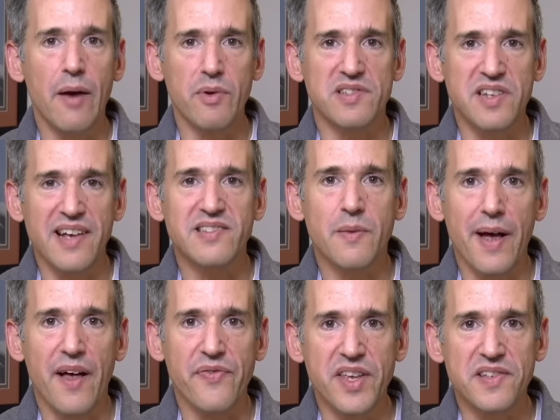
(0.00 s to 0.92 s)
And what's nice
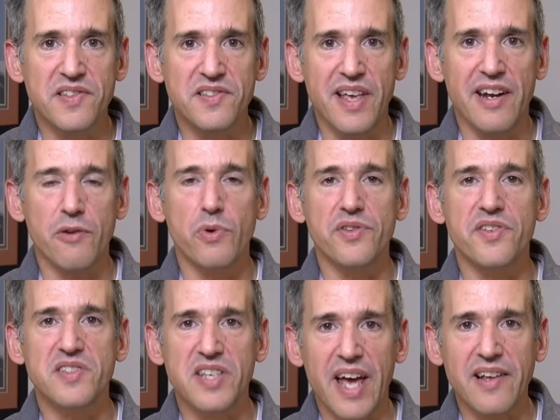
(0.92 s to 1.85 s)
about this is that it will
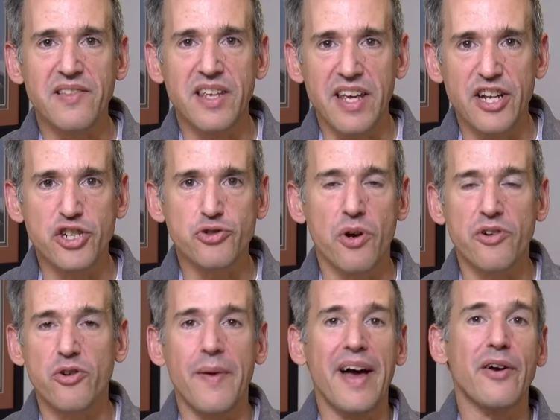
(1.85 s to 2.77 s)
detect the intro
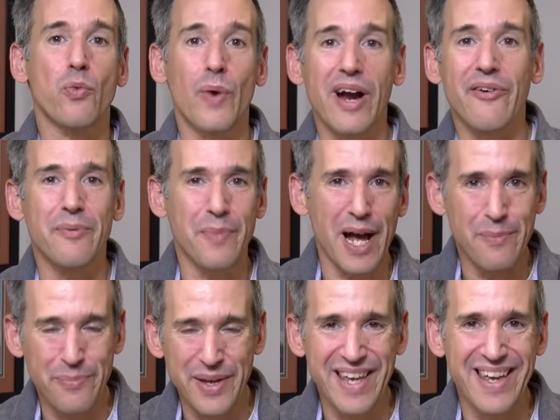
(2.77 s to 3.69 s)
no matter where it
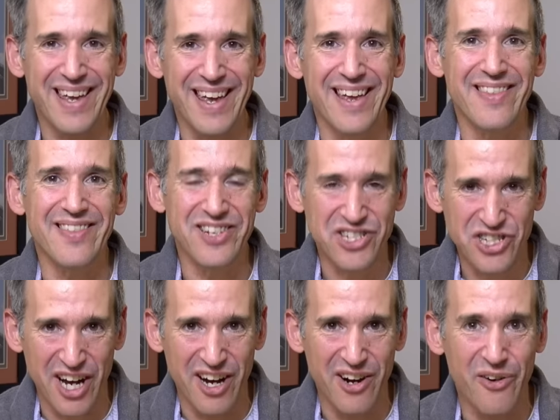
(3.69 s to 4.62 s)
might be in the
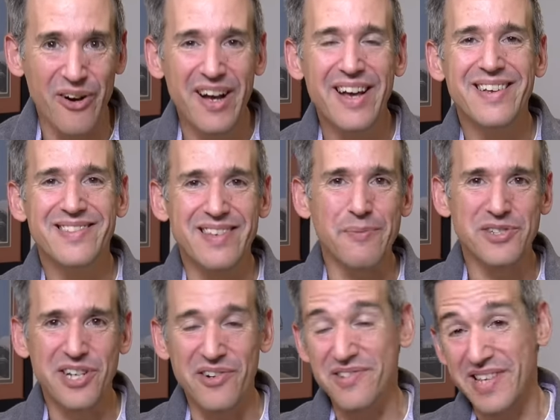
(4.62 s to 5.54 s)
show. Some
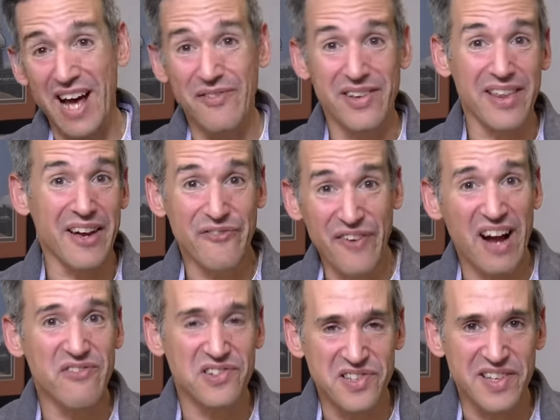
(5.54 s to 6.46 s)
shows have it like
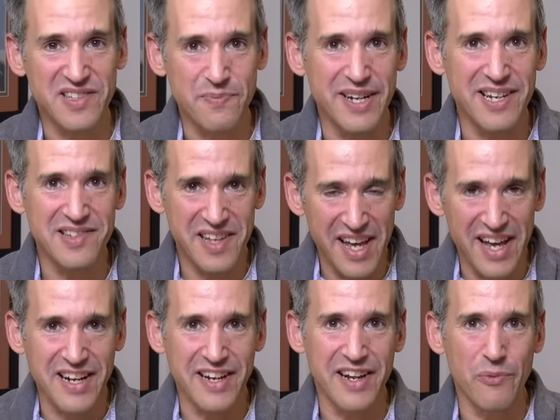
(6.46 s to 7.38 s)
five or six minutes
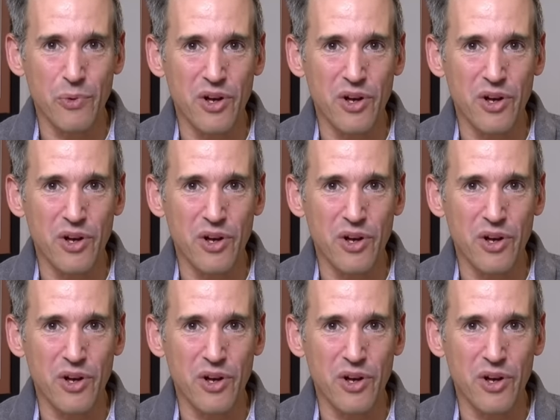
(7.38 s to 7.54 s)
in, and it